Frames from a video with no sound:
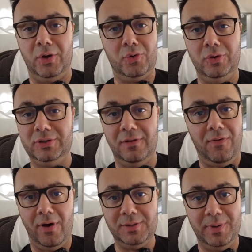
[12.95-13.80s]
And then crew so
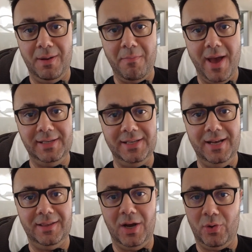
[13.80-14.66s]
far has been
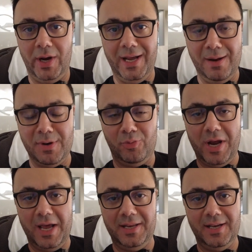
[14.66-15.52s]
amazing. They're already coming up
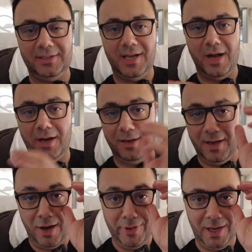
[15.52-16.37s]
with ideas
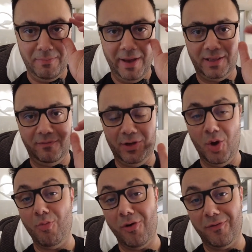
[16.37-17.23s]
how they can make the
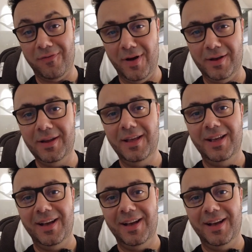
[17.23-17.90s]
video more fun.